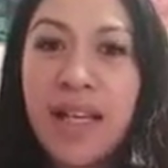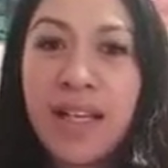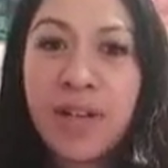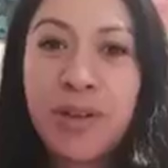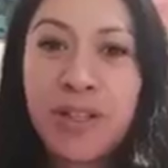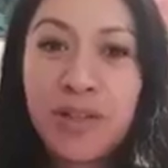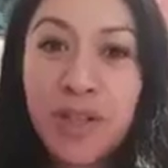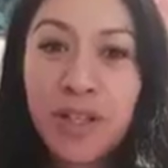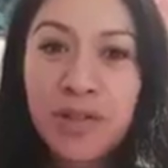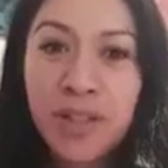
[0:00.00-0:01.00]

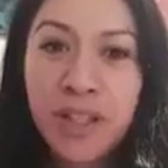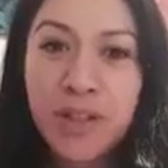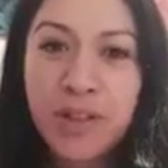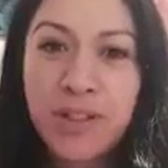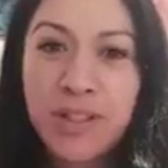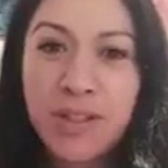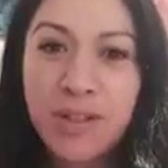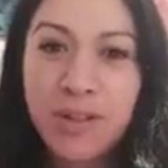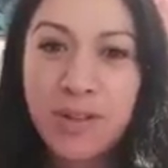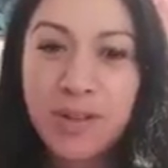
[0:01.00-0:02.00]
it's really good
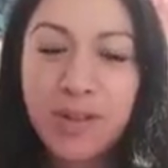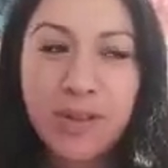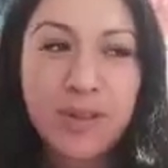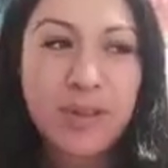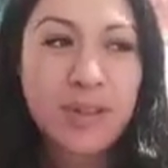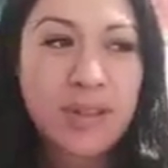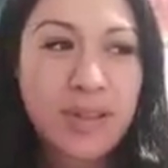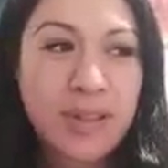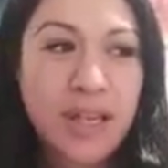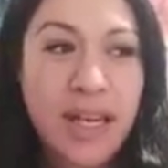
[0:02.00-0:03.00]
to
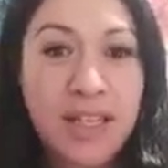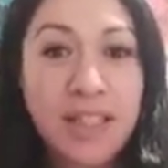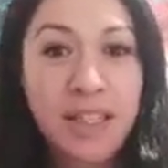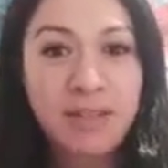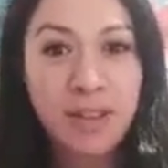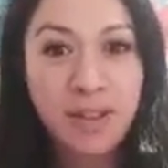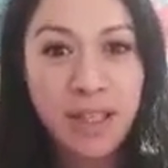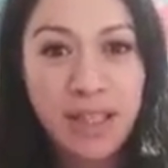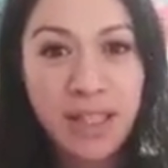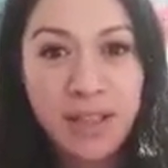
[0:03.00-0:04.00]
actually have a look
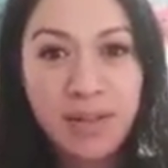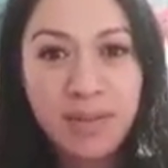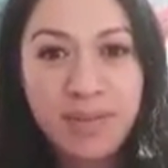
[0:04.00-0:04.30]
at that,